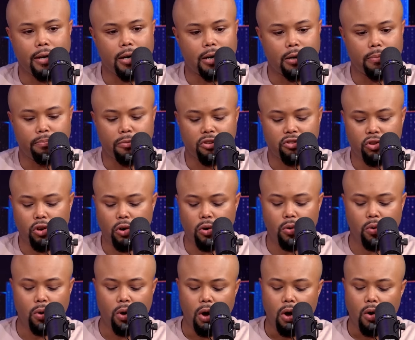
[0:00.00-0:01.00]
um,
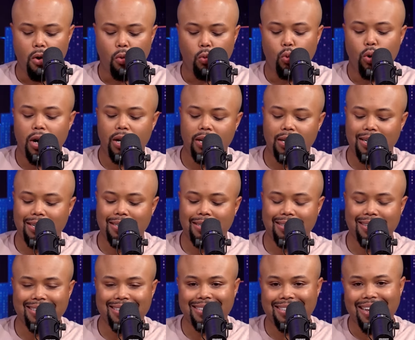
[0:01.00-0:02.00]
so what
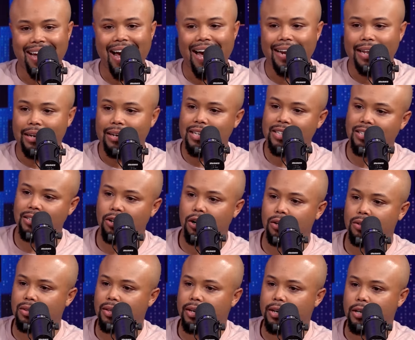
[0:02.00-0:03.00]
is anxiety? Let's
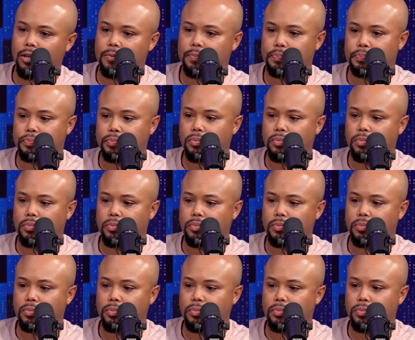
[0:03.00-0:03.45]
start there.